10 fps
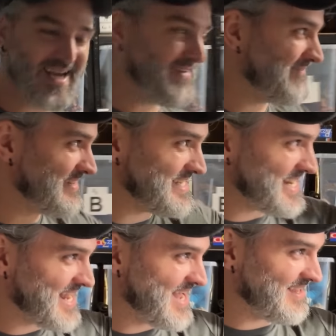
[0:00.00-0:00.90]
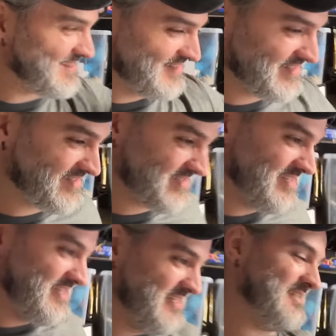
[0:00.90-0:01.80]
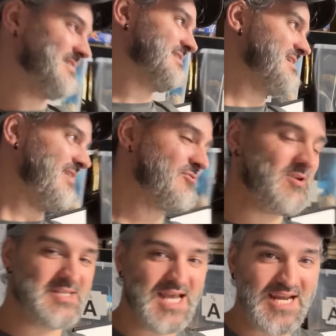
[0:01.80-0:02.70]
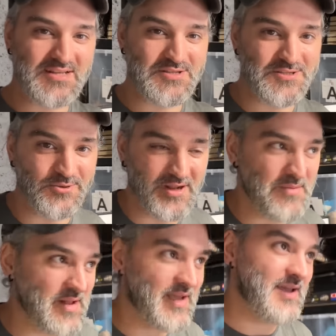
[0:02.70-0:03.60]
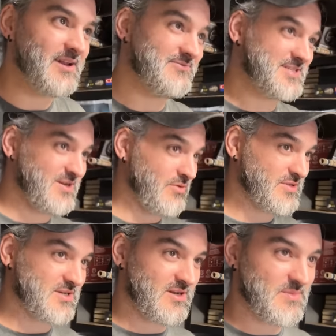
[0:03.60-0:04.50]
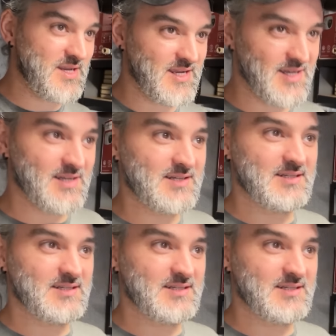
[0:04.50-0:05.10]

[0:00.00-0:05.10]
I've got to take Ada to school in a minute, and obviously I wasn't going to be here.